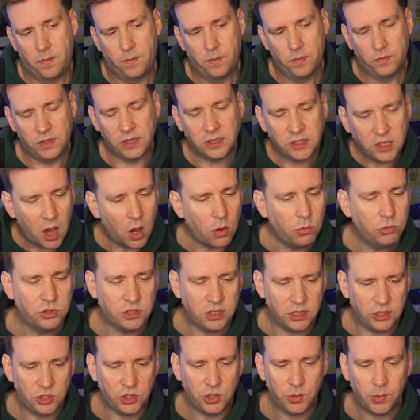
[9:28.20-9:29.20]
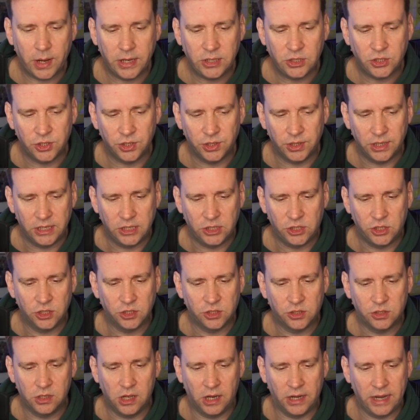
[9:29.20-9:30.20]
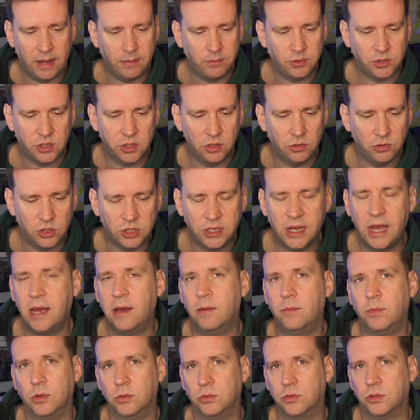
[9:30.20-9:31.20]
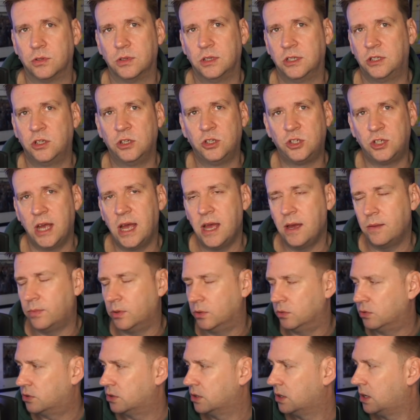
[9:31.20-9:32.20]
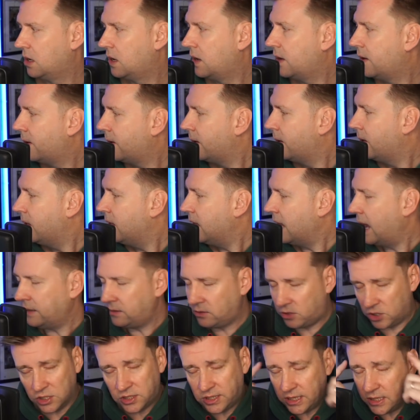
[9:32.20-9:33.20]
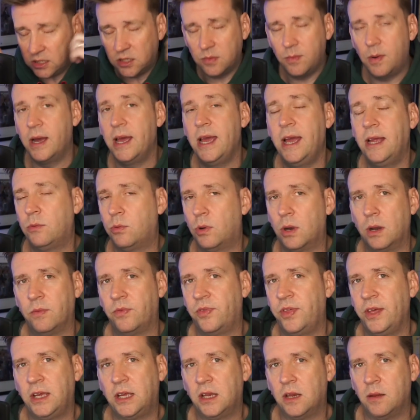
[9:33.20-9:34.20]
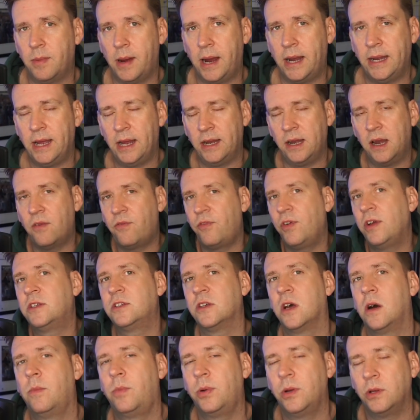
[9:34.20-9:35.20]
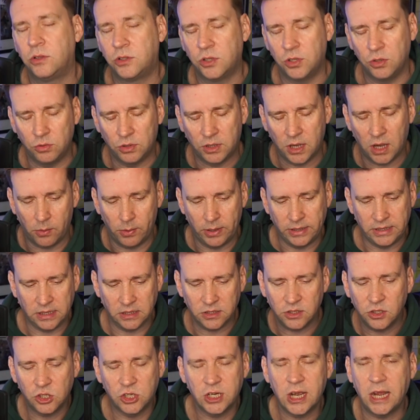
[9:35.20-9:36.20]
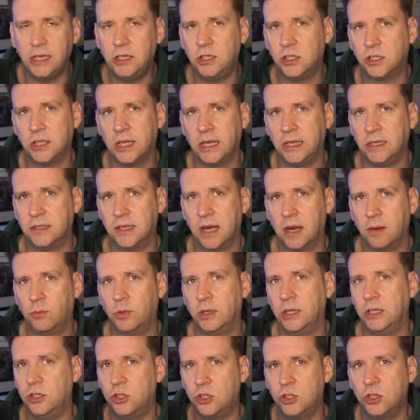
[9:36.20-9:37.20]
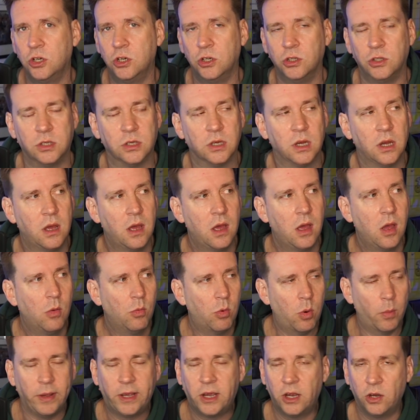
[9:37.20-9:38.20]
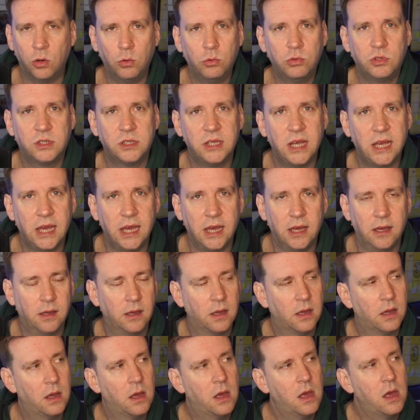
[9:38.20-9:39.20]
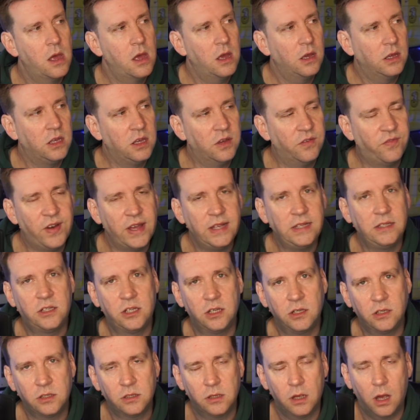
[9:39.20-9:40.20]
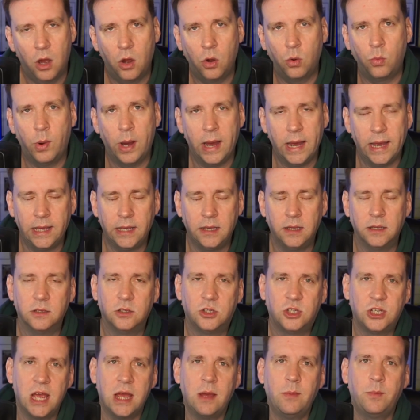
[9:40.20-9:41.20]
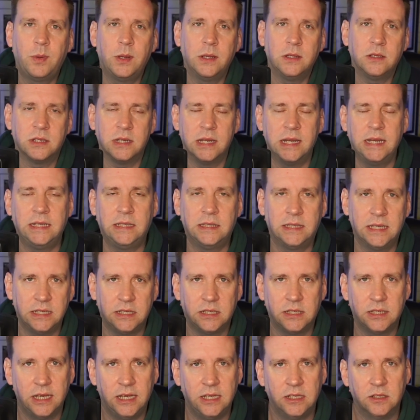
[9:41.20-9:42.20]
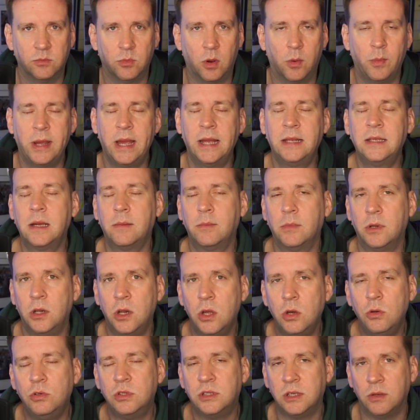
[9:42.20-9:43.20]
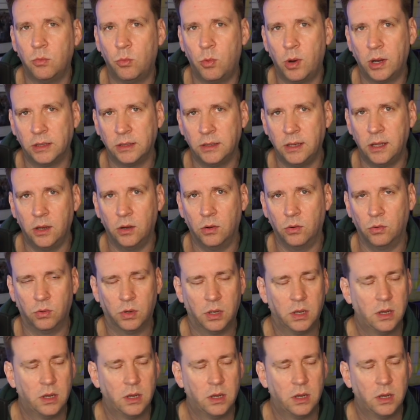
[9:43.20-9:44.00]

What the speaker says: This whole situation is just an absolute shambles. It's a shambles. And just into my head while I'm thinking about it, another example of Tuchel, where he doesn't change things up when he should, when we can all see it. Juventus away, Champions League this season, when we end up losing 1-0.